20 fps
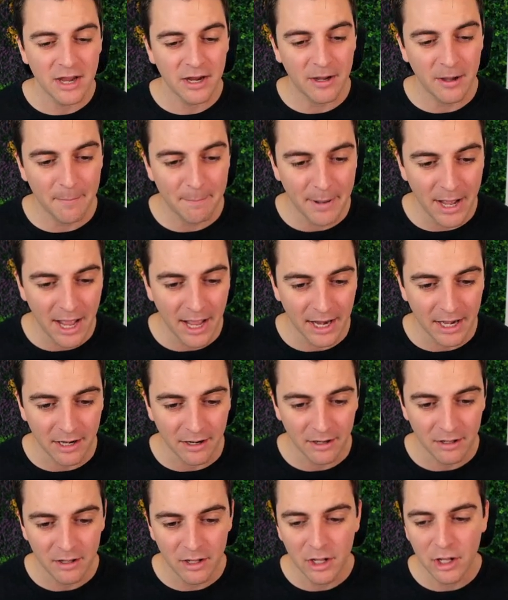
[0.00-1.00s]

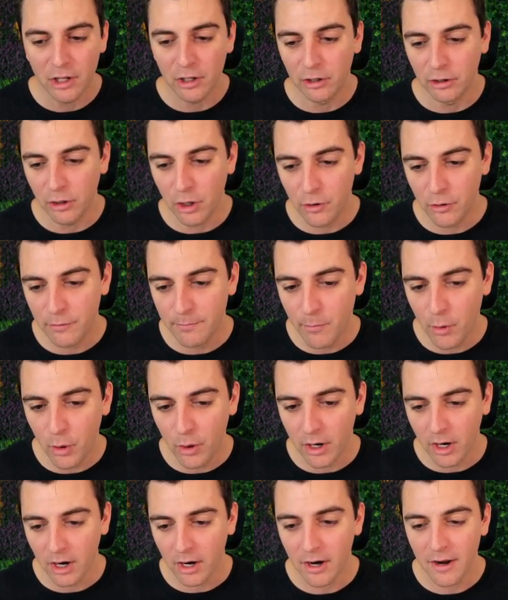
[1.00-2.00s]
Combine, load
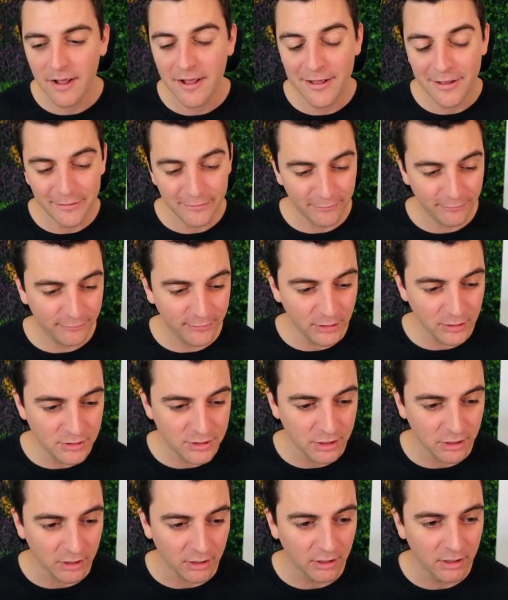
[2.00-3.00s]
more,
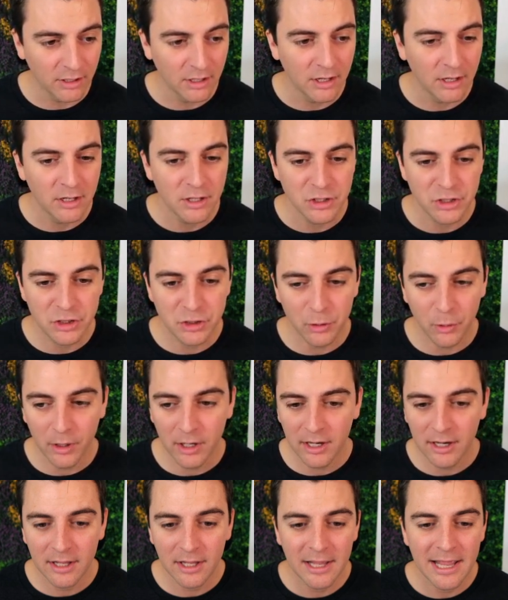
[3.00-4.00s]
filter,
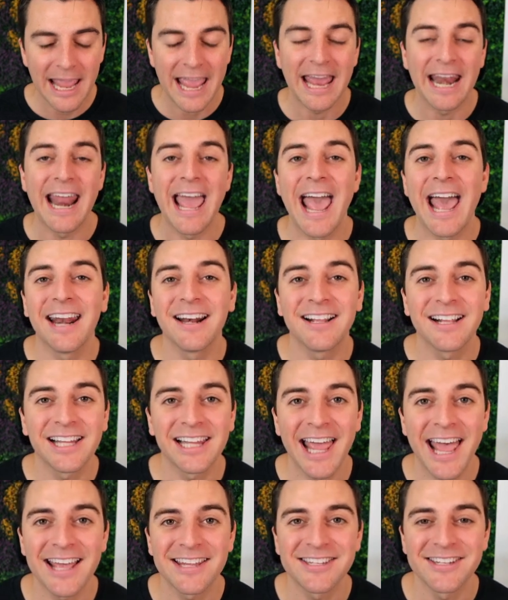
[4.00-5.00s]
sort, and add
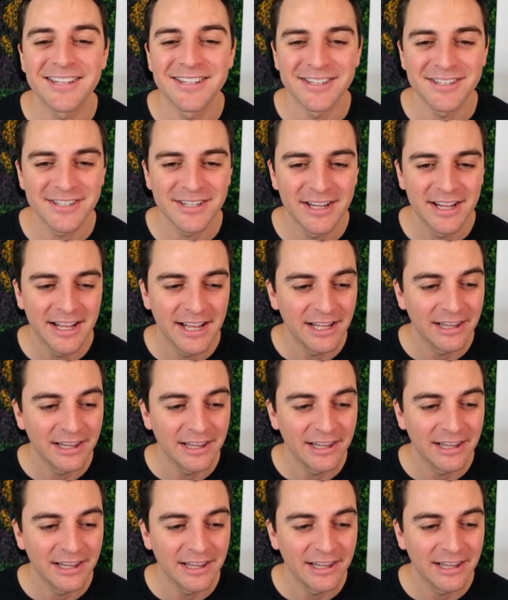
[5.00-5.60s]
classes.